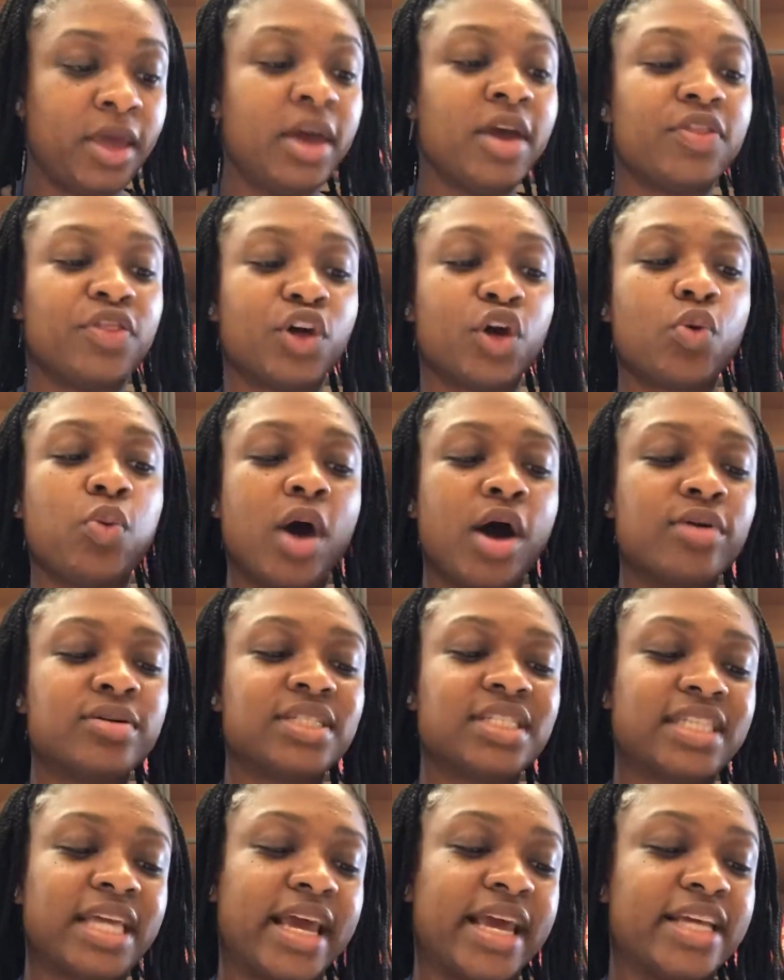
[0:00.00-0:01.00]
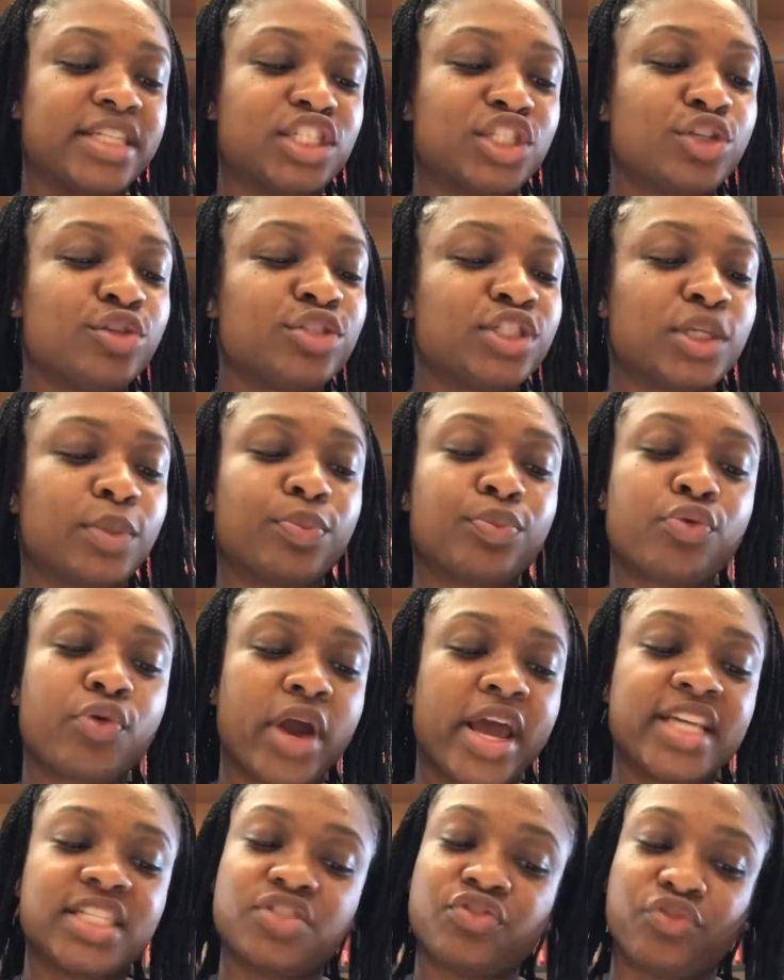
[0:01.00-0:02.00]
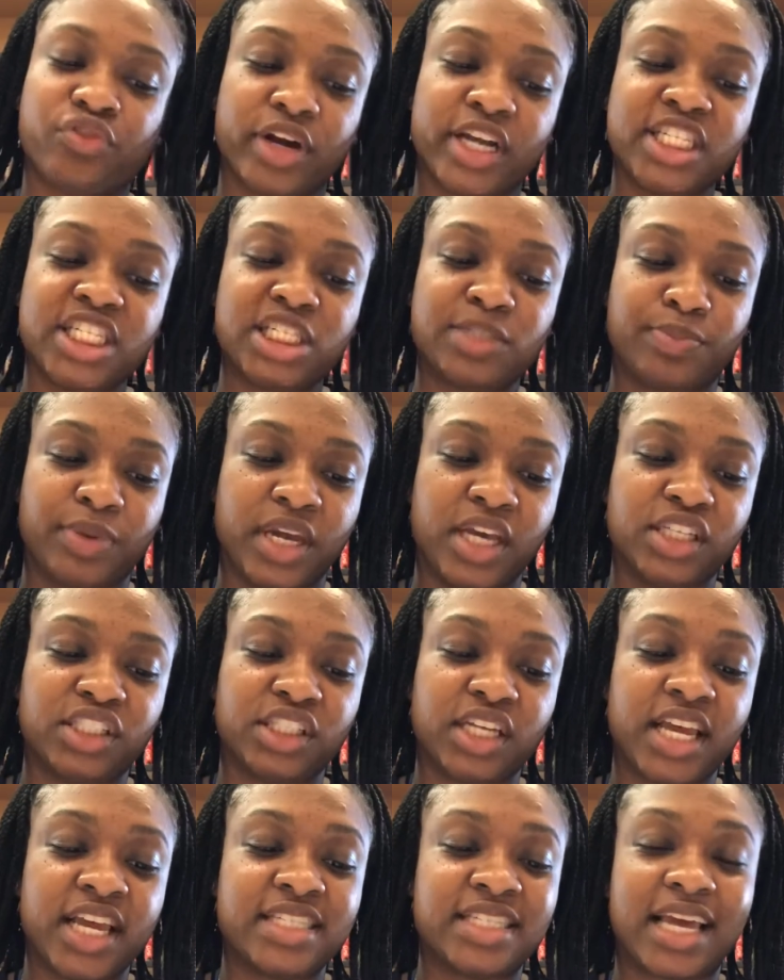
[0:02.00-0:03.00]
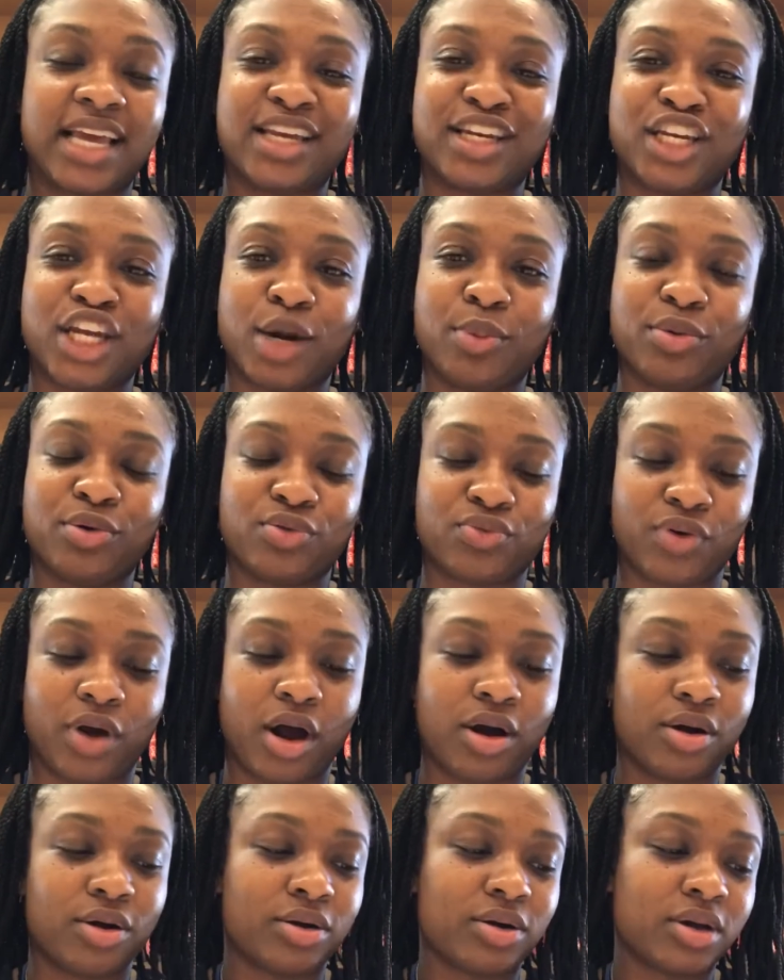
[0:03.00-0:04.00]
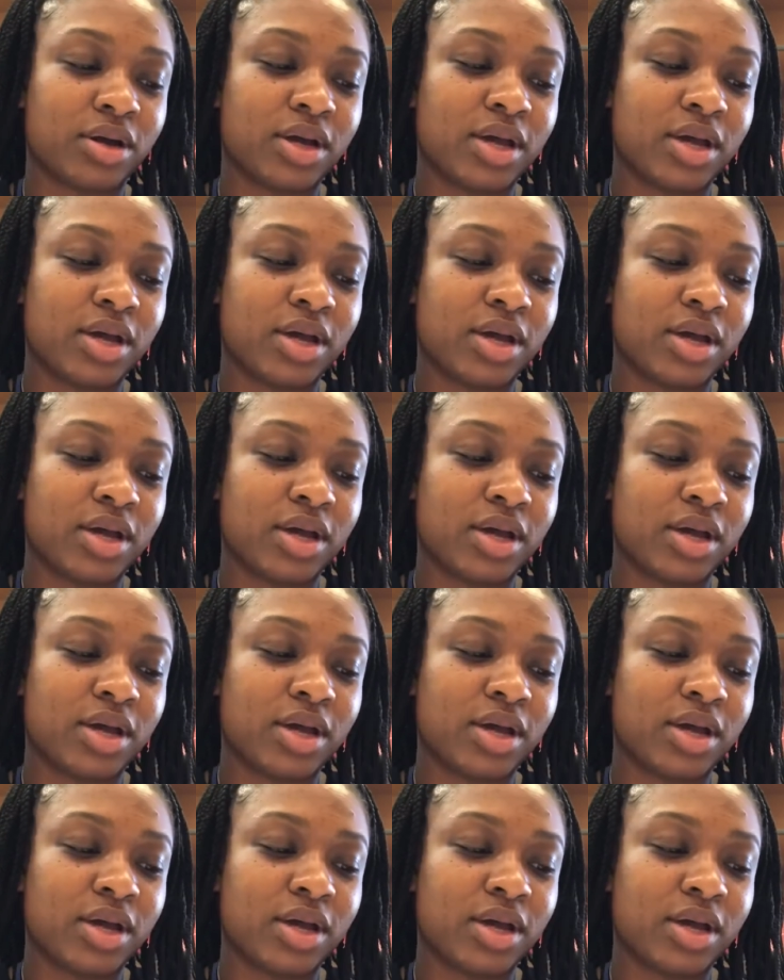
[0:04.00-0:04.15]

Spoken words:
The quote says, "To suppress free speech is a double wrong.